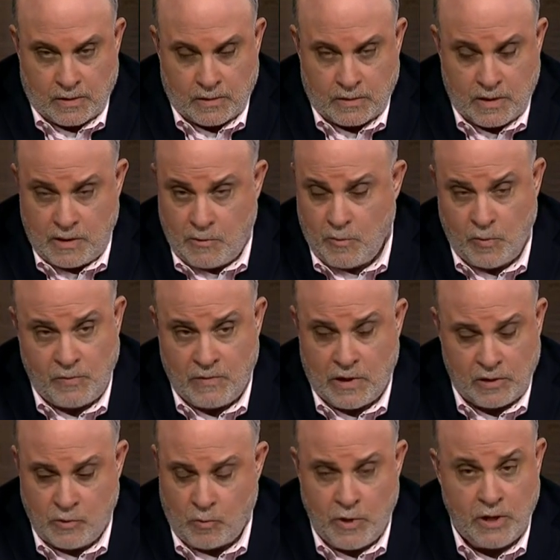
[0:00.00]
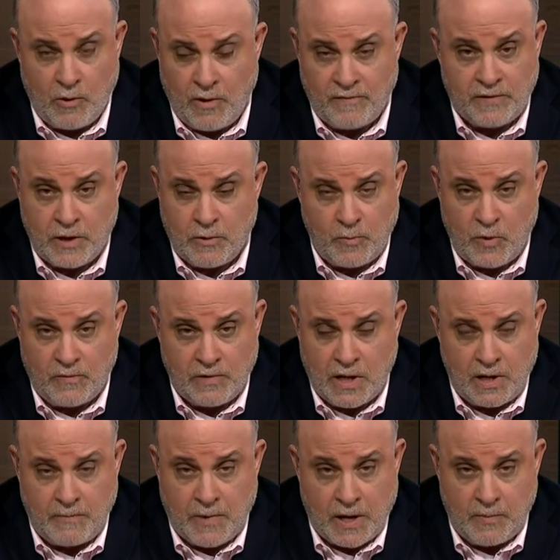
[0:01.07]
Did they remove any? Do we know if they removed
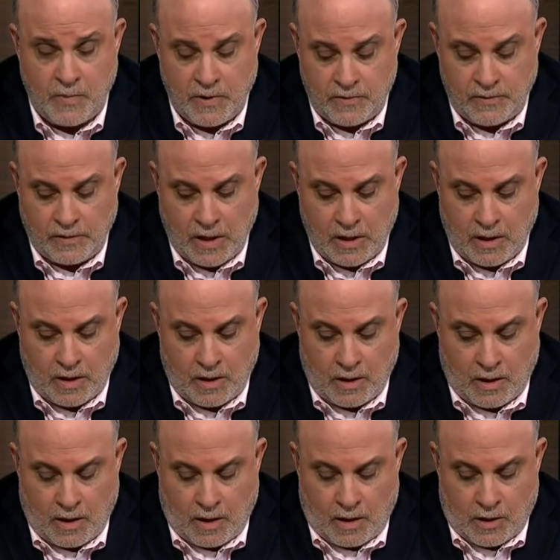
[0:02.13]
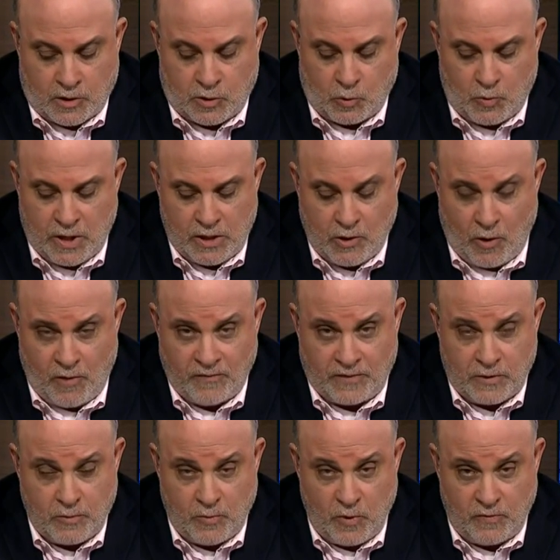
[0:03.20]
any papers? Do we know if
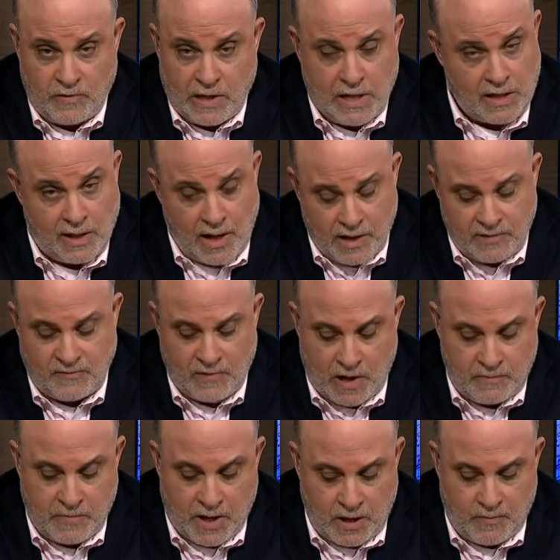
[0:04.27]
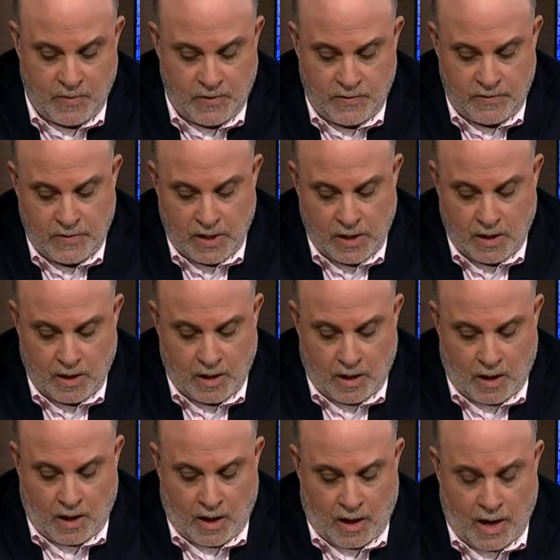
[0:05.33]
they removed any classified papers?
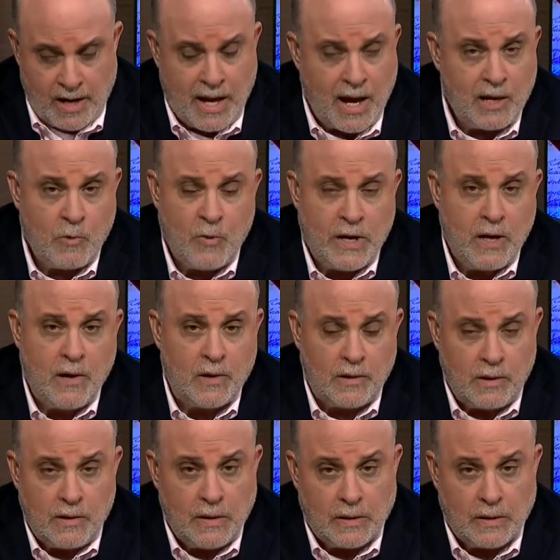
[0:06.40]
And how do we know?